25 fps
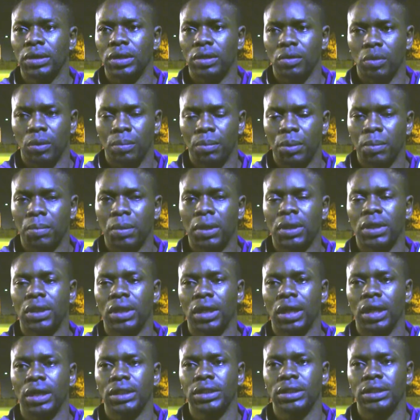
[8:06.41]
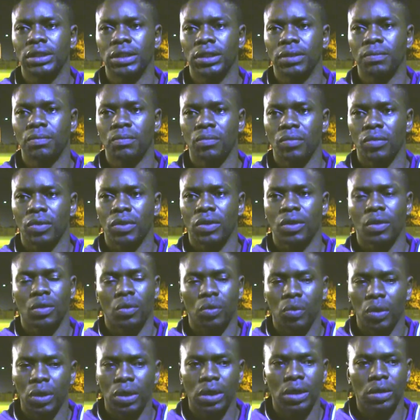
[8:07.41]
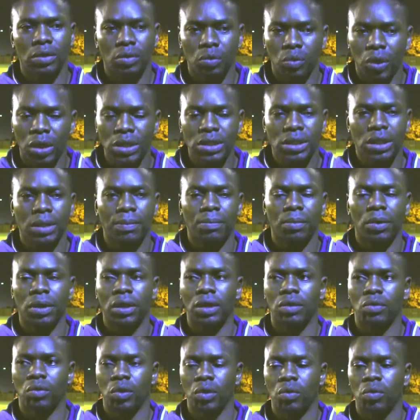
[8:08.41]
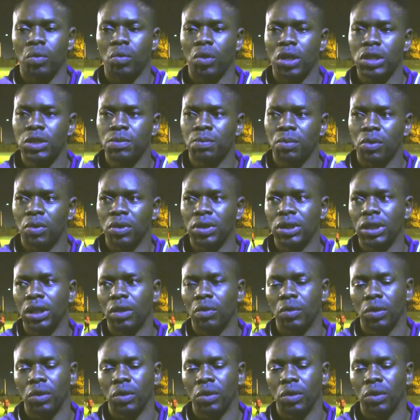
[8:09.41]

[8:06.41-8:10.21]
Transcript: We prepared nice, and we watch border.